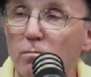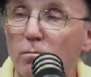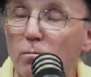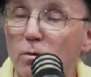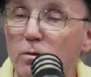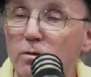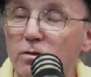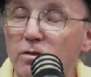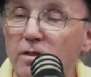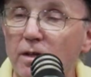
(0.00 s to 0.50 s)

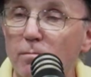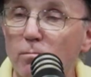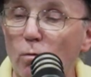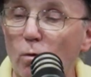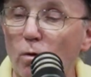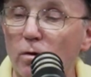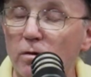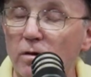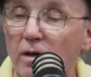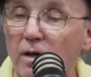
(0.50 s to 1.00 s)
would you say,
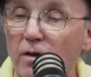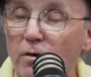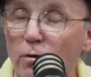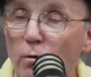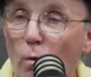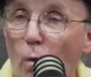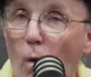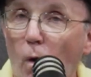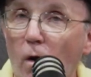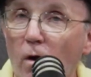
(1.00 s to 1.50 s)
more
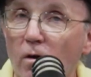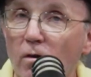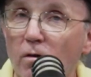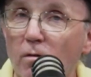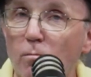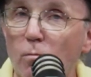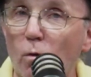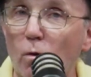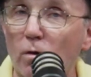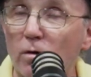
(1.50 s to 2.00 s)
noir
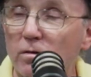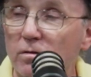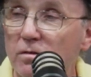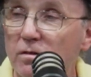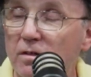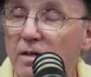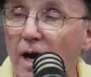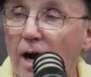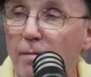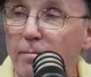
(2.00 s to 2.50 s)
or more
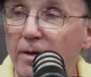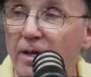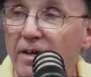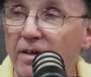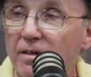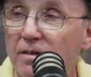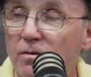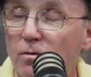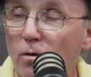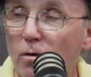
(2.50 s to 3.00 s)

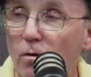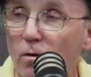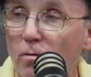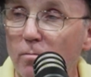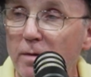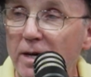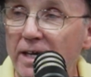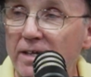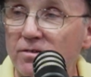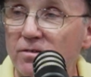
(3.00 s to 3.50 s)
comedy or
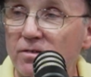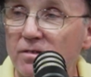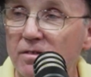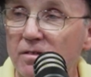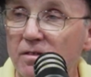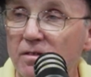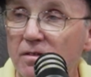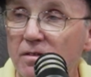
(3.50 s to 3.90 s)
a mix?